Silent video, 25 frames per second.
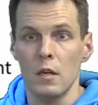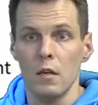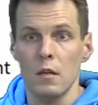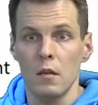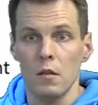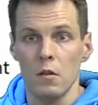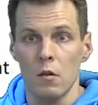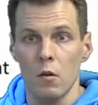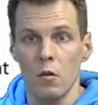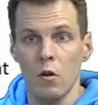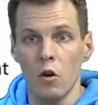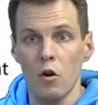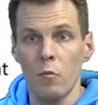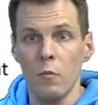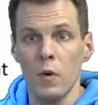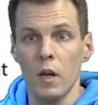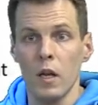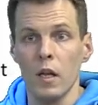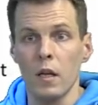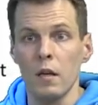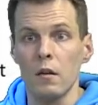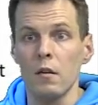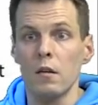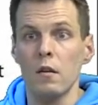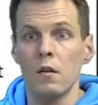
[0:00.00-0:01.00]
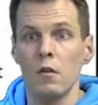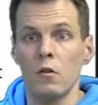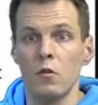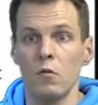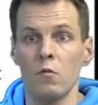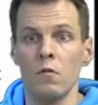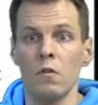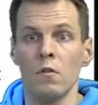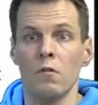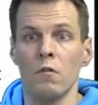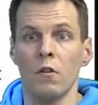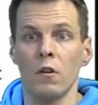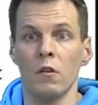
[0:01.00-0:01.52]
So normally
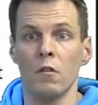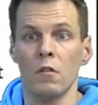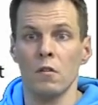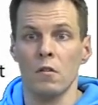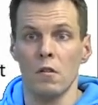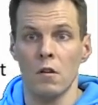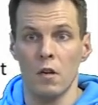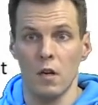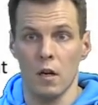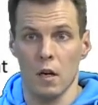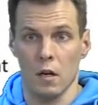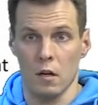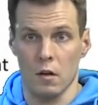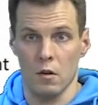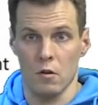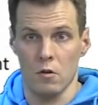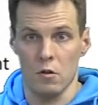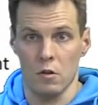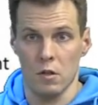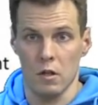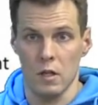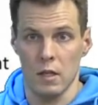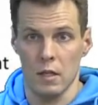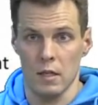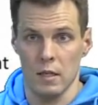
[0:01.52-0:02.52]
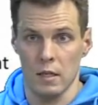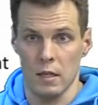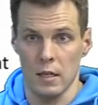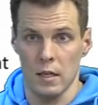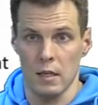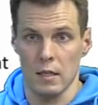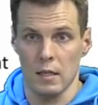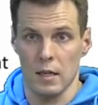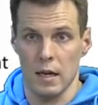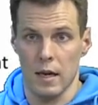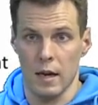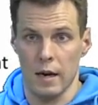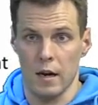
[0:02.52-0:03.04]
doing regression diagnostics
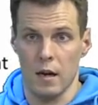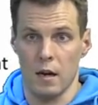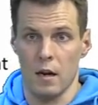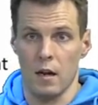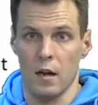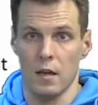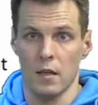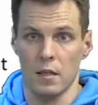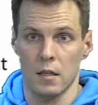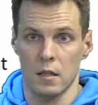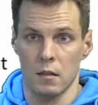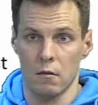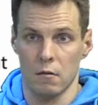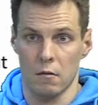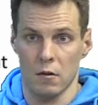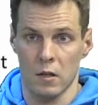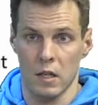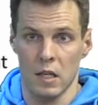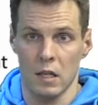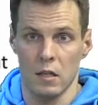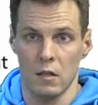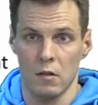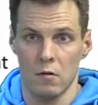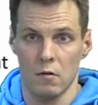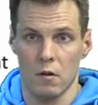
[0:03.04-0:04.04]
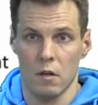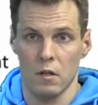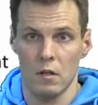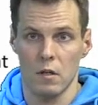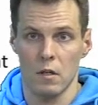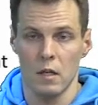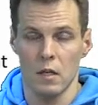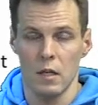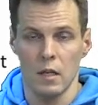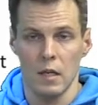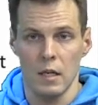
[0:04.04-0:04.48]
is analyzing the residuals.